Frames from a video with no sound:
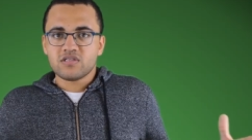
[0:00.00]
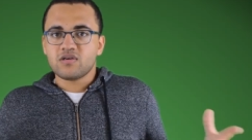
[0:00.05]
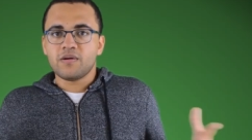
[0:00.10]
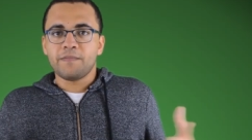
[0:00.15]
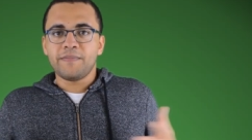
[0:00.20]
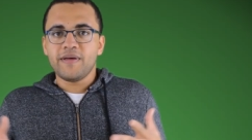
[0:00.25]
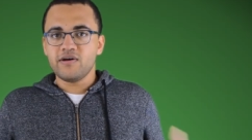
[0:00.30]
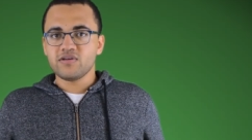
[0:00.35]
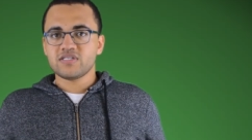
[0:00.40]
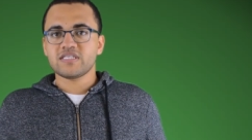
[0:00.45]
to
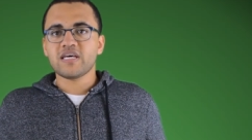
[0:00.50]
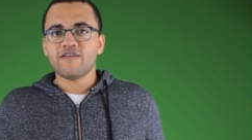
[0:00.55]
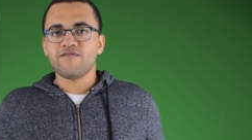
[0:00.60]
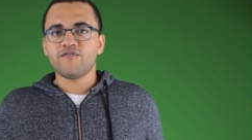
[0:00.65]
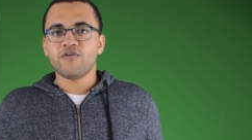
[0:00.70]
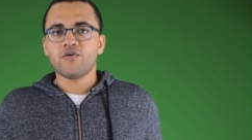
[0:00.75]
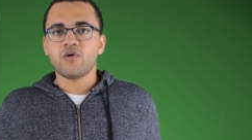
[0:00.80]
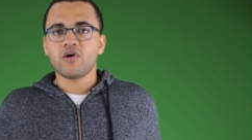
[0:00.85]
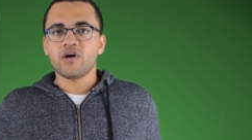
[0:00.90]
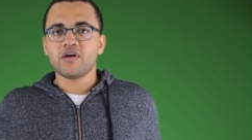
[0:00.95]
appeal to
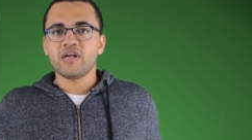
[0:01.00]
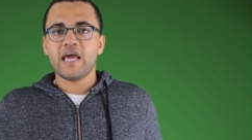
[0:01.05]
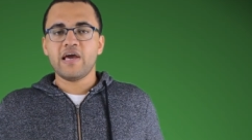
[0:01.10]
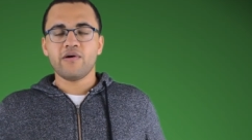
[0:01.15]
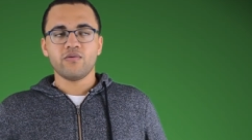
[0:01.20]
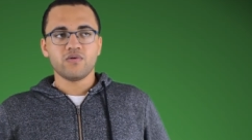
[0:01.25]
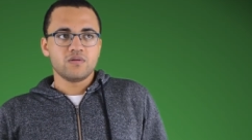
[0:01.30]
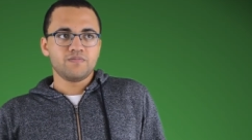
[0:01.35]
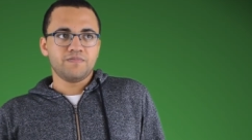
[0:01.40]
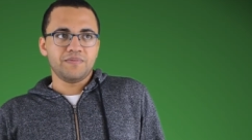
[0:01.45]
everyone.
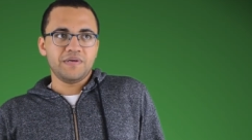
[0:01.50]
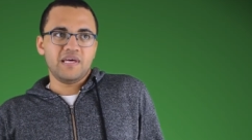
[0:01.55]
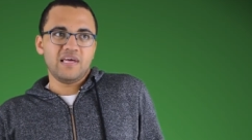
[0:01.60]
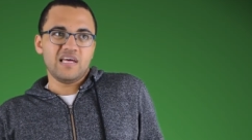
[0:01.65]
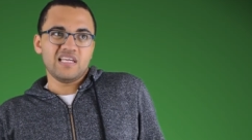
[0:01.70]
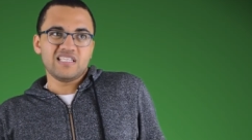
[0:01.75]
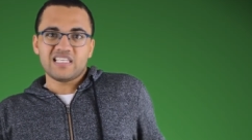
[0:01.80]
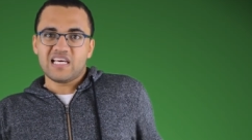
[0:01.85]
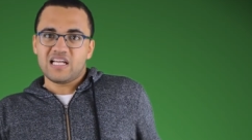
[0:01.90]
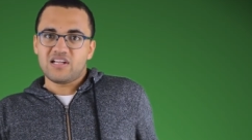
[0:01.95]
It would be
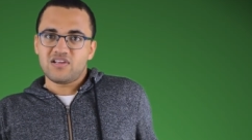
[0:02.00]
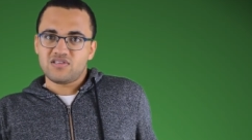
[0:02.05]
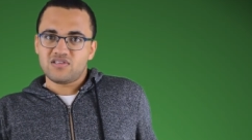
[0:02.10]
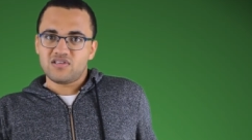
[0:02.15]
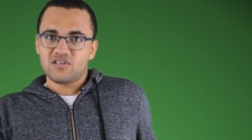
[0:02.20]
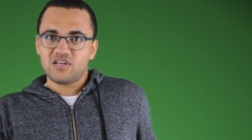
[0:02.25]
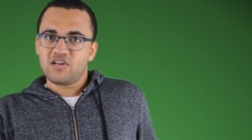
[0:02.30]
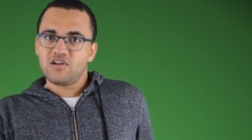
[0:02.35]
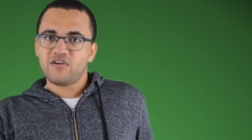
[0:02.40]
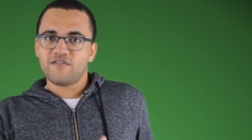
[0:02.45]

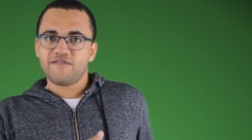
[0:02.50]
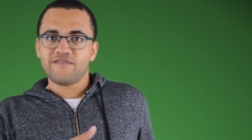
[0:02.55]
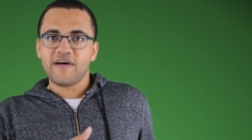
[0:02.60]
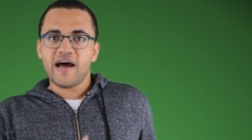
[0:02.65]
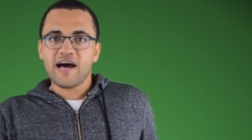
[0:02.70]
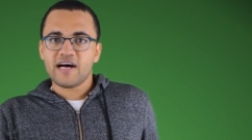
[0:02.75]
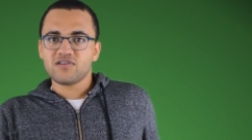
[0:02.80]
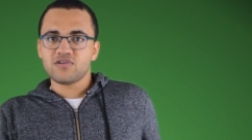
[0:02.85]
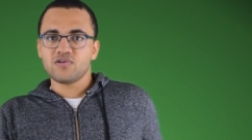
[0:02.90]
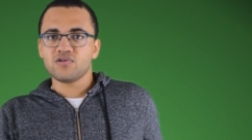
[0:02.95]
intelligent enough for
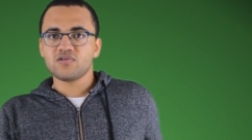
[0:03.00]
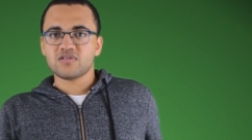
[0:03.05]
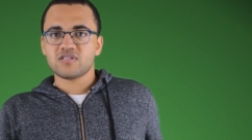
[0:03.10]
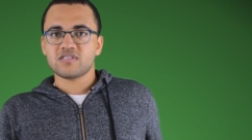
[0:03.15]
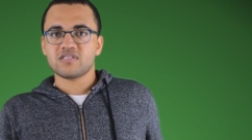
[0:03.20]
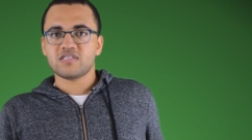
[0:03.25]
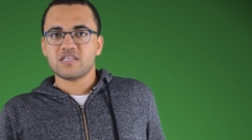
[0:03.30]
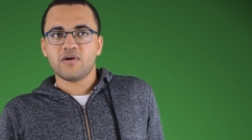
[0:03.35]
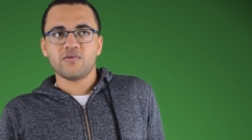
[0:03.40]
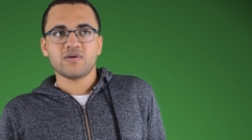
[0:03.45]

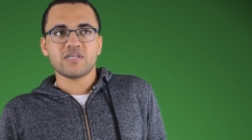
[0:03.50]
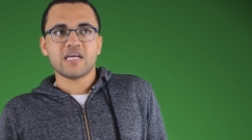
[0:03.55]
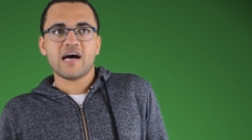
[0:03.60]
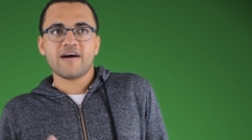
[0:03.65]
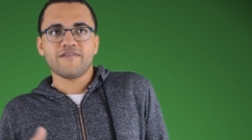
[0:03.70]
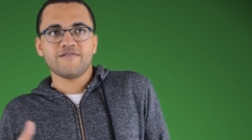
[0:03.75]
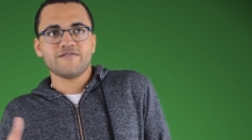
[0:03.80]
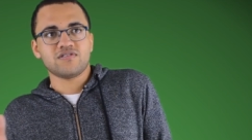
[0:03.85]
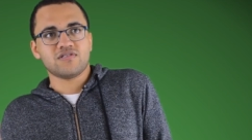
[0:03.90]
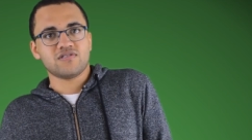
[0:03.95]
adults, it would
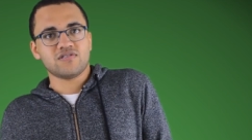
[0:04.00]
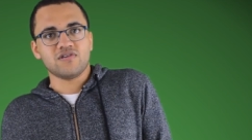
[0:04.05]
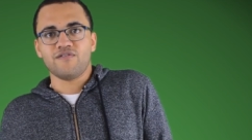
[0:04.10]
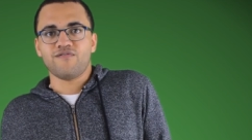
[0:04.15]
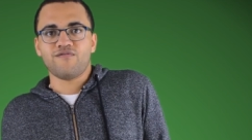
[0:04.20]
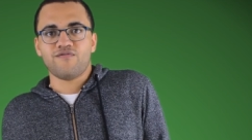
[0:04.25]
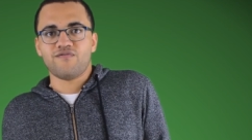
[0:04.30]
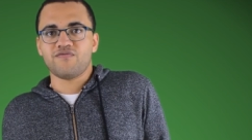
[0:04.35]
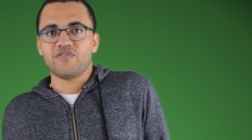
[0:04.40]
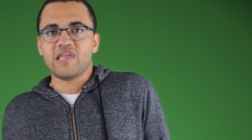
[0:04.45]
have
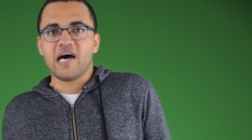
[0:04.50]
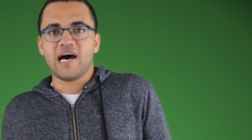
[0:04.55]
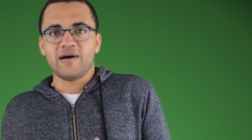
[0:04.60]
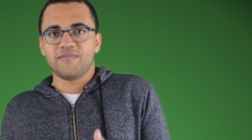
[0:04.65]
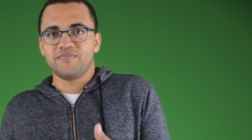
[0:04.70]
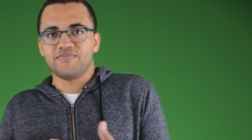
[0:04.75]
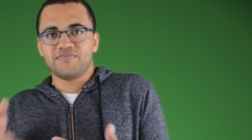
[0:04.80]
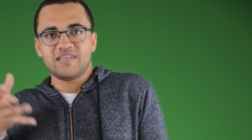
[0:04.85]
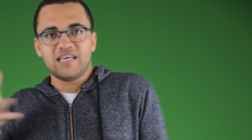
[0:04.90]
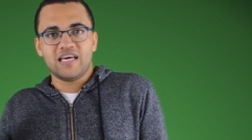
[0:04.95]
stuff
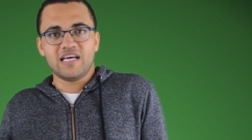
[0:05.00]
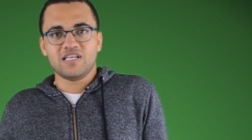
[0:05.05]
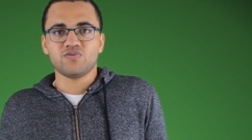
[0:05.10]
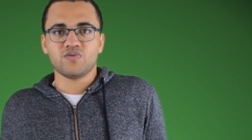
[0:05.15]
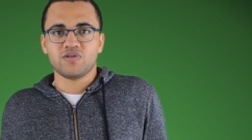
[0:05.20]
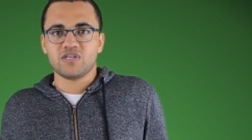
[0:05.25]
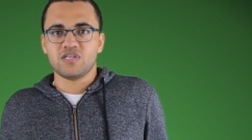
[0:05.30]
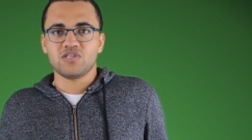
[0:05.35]
that kids would